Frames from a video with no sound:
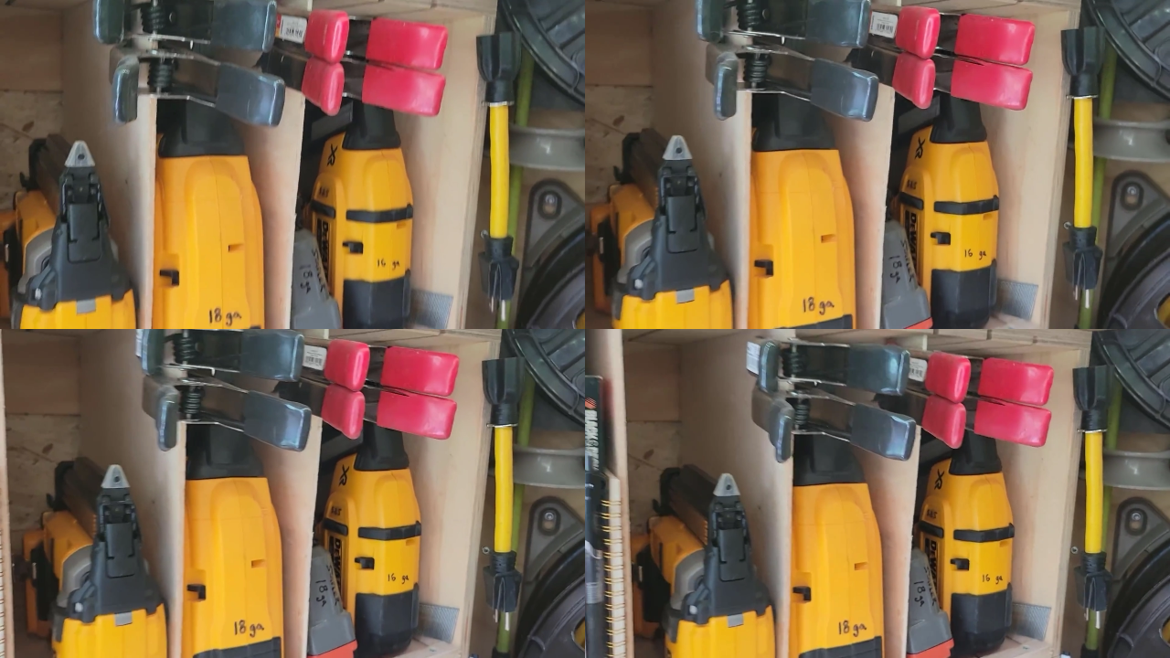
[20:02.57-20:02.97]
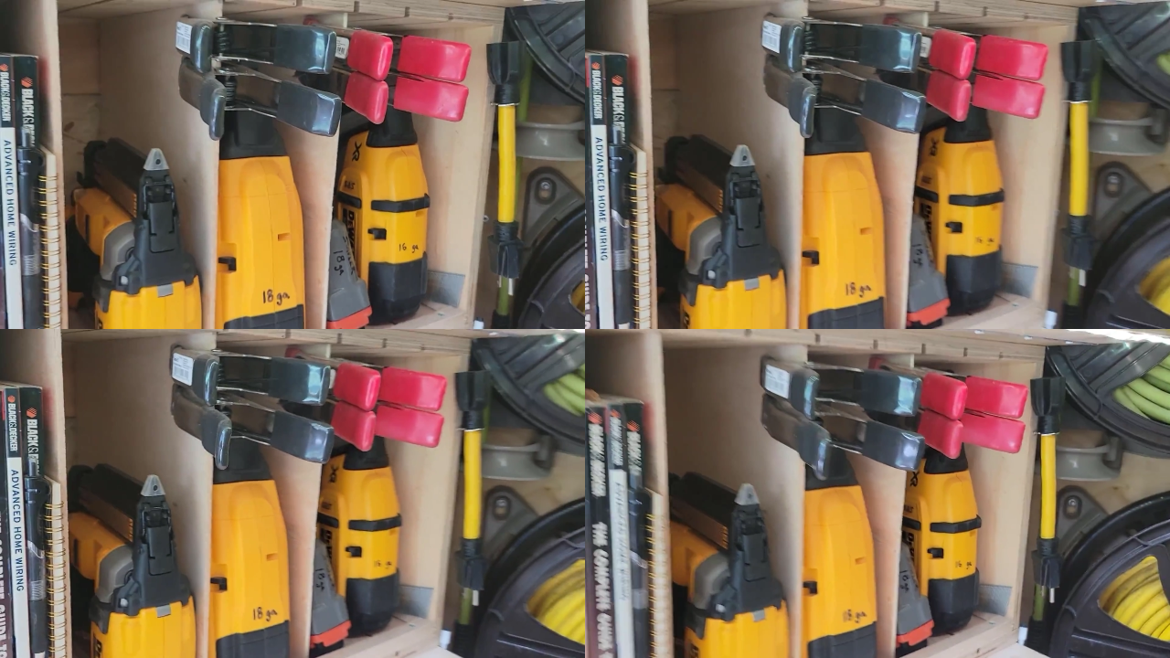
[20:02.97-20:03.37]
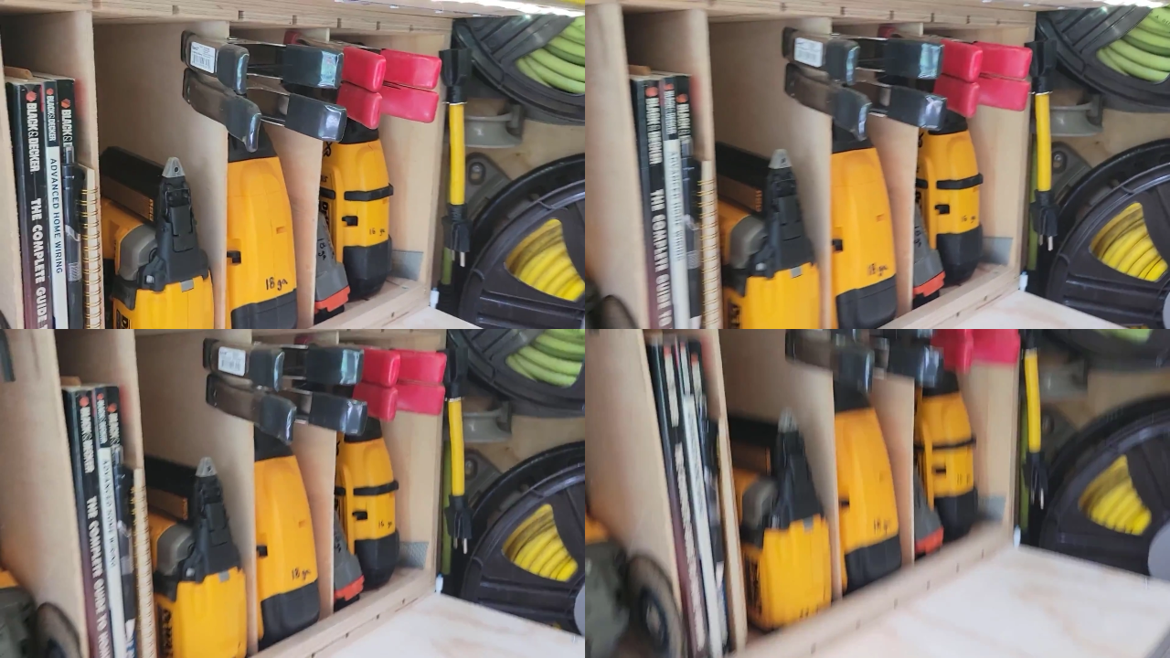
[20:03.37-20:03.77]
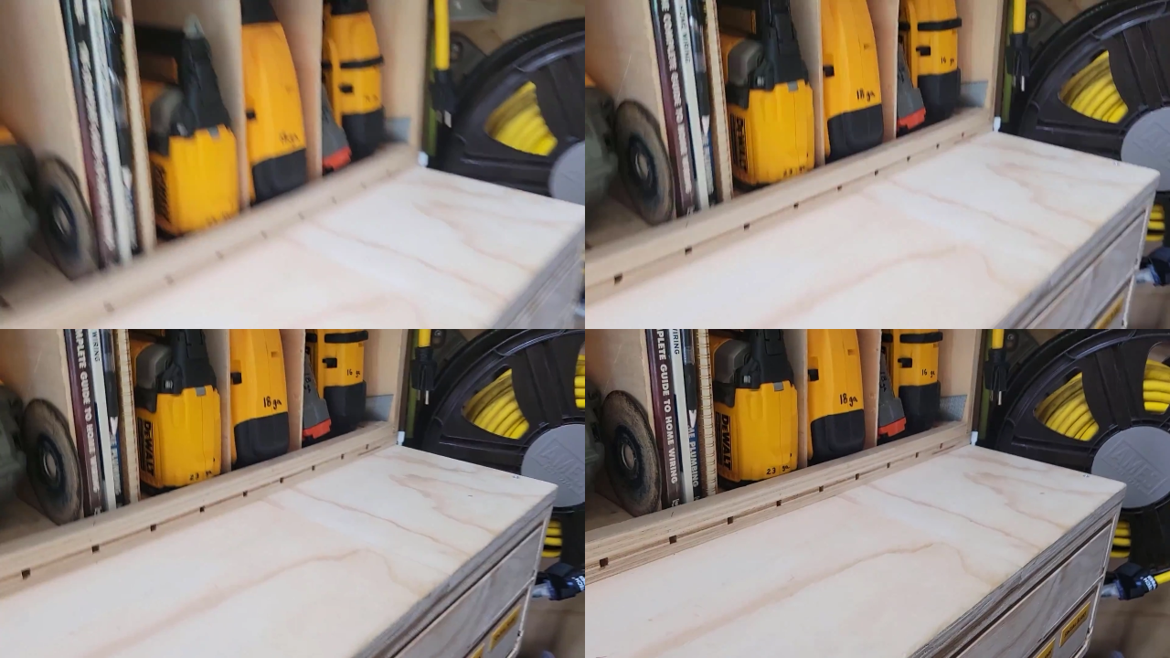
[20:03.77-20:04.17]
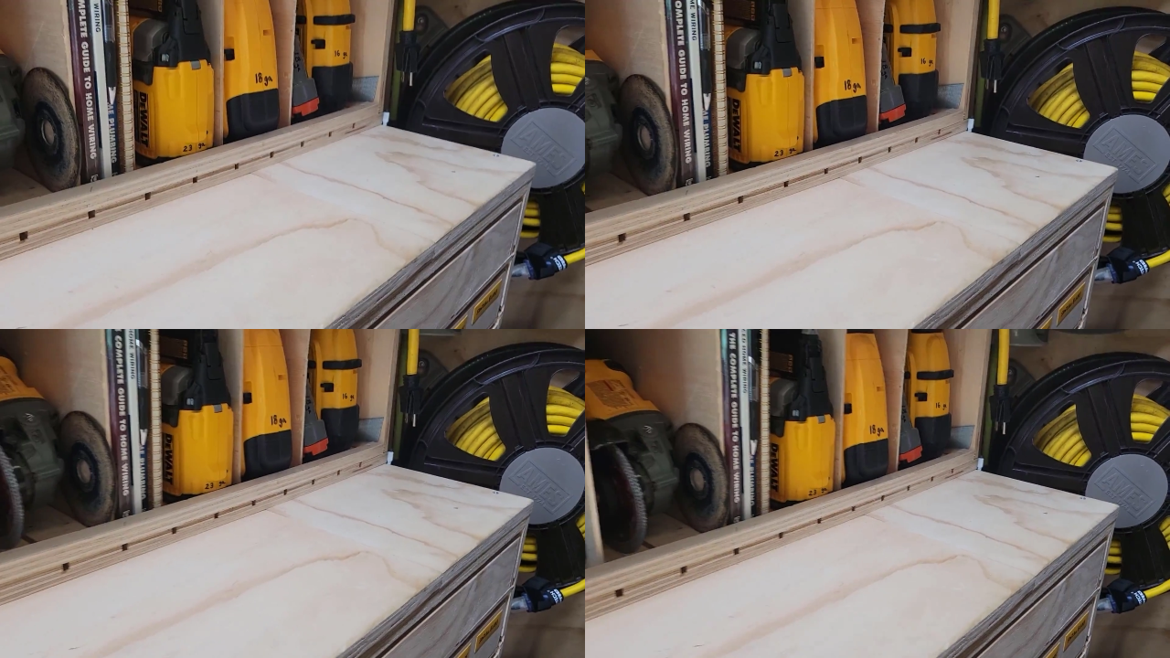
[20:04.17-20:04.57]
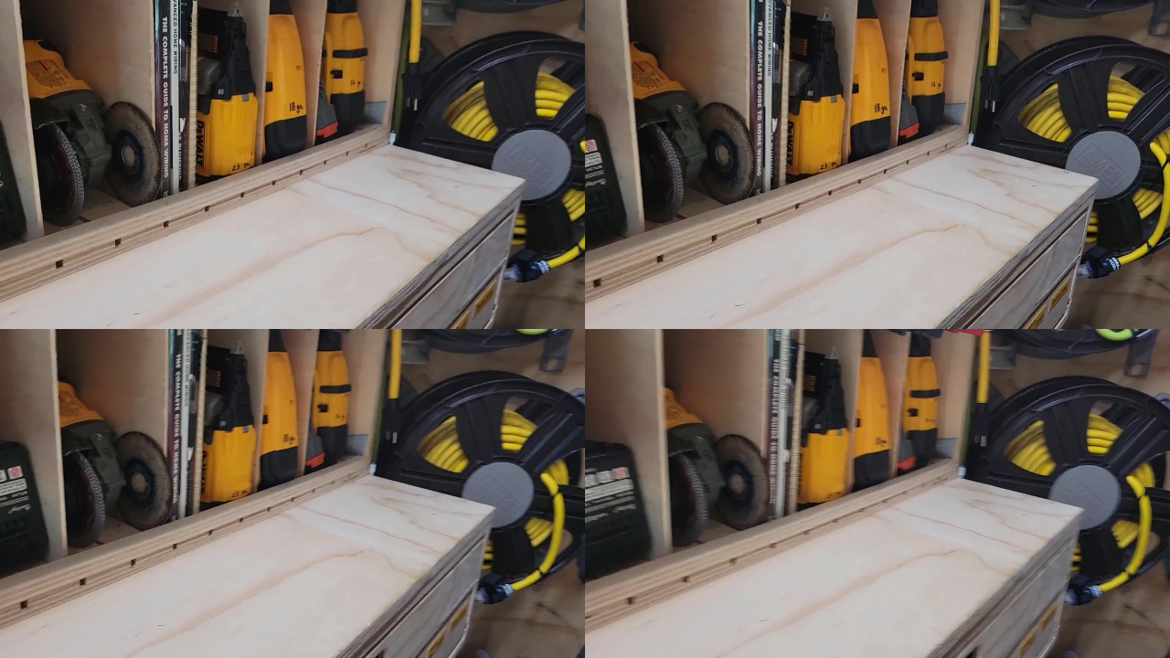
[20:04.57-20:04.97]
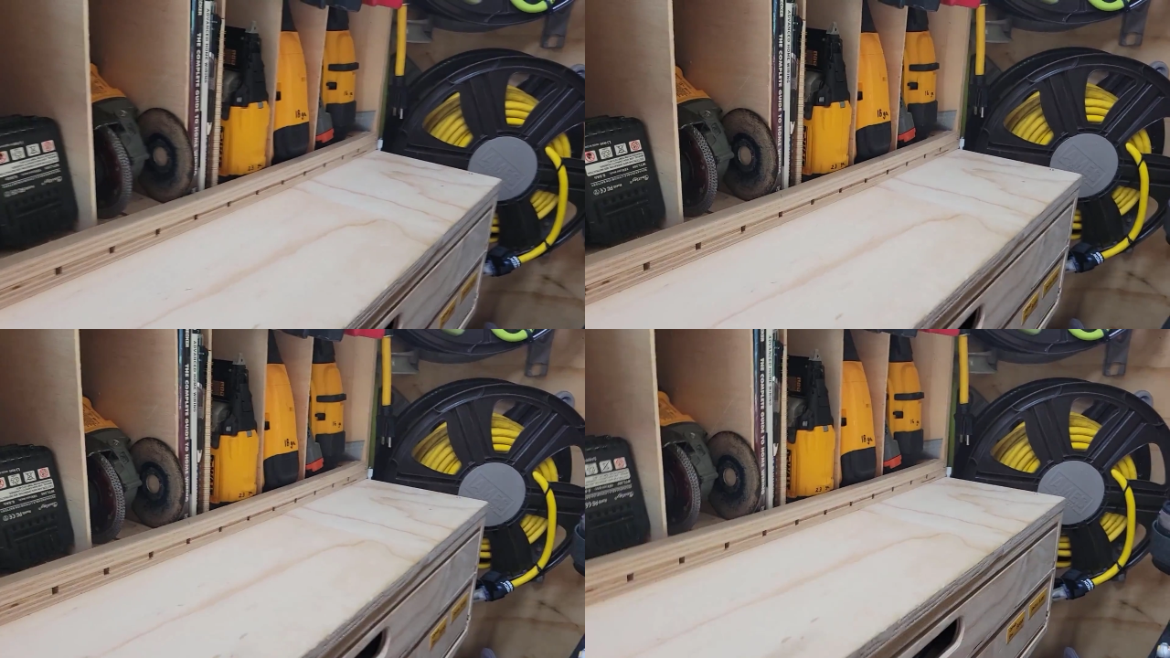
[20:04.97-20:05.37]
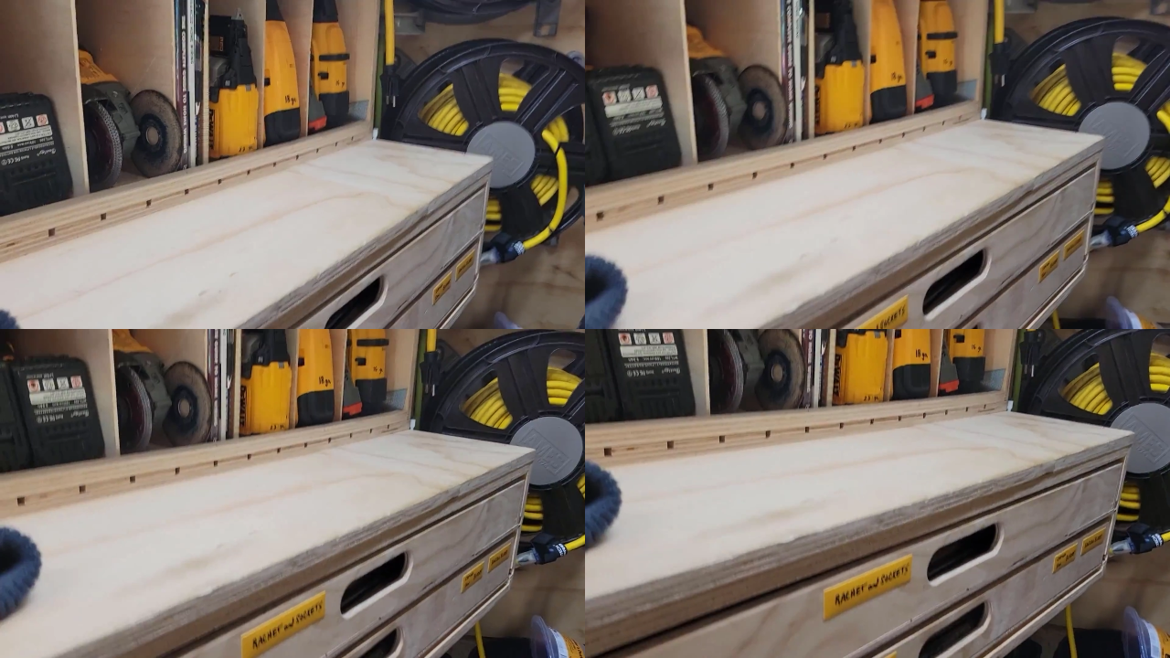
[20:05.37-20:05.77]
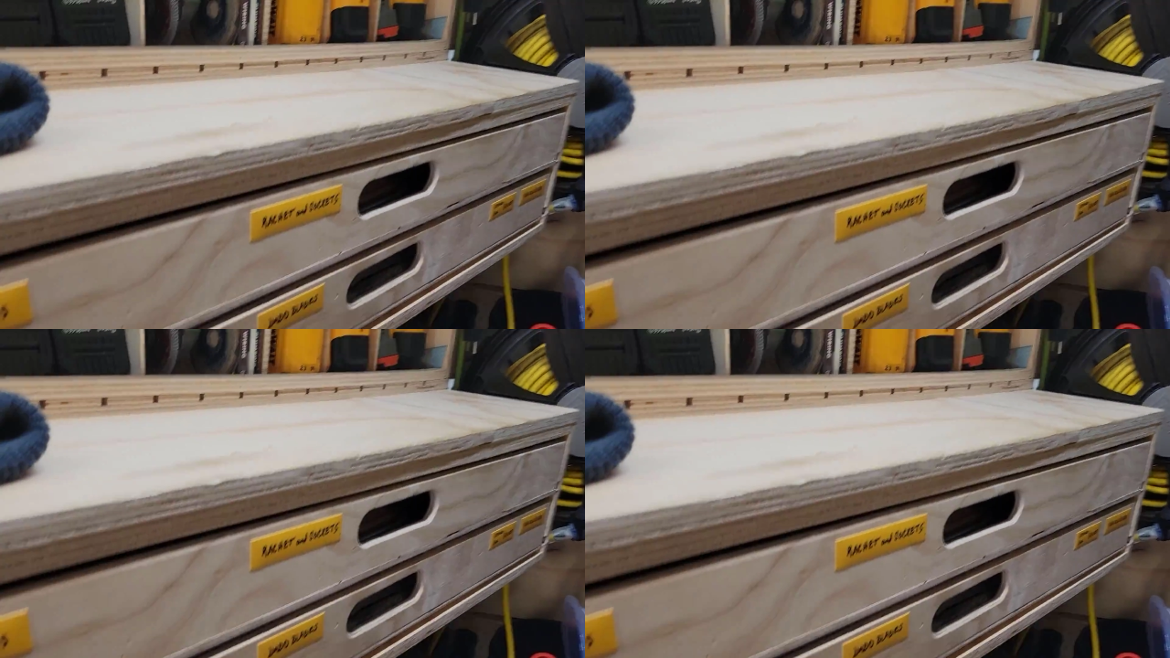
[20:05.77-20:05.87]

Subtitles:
Nobody's mouth can be seen.